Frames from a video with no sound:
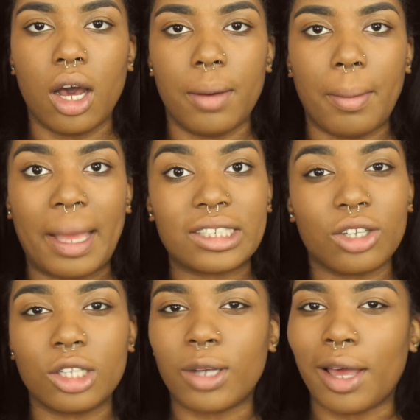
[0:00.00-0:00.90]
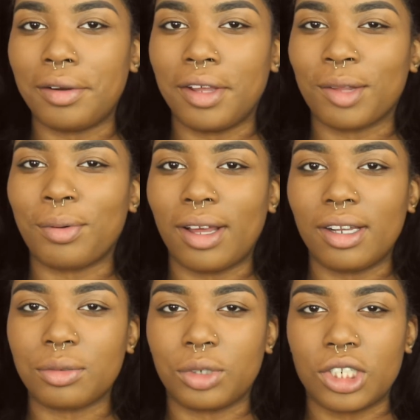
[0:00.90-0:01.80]
I'm actually going to try out another
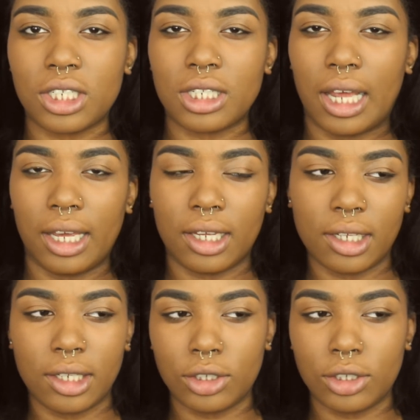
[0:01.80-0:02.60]
product which is like